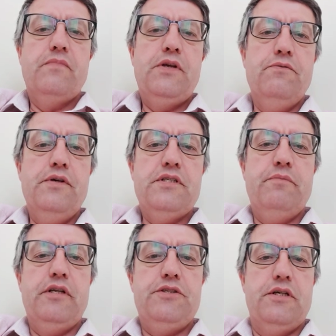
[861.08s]
your
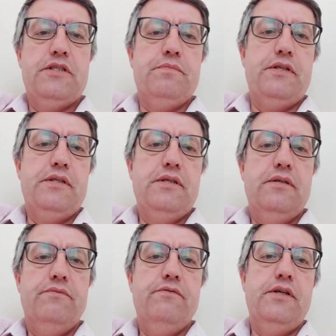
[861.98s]
reasonable adjustment,
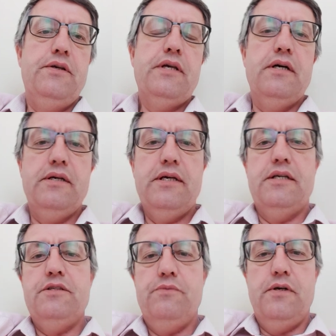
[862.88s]
that you can't
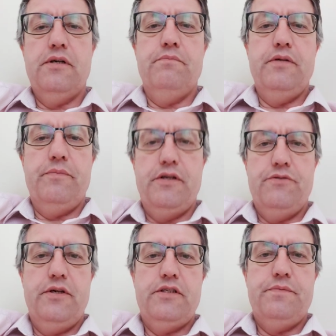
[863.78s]
get to work on public
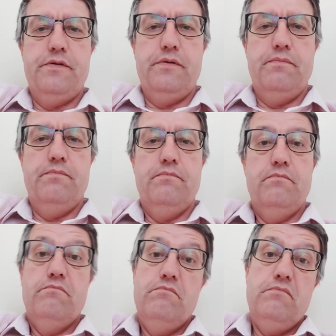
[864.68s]
transport.
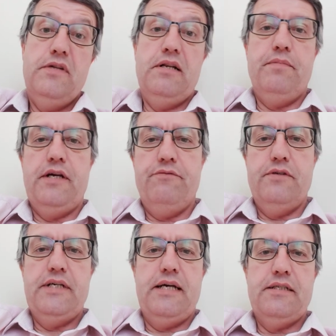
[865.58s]
It'll pay for a
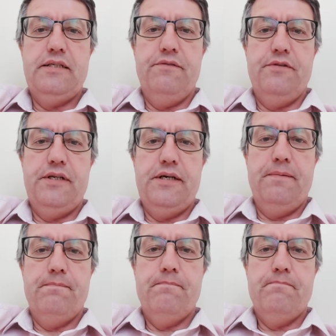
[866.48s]
taxi every day
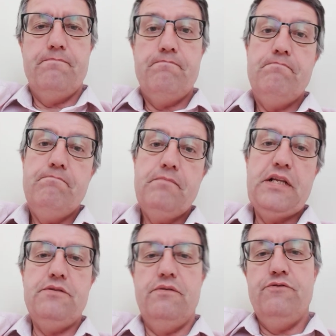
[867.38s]

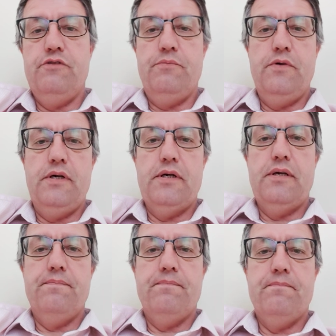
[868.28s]
to and from work.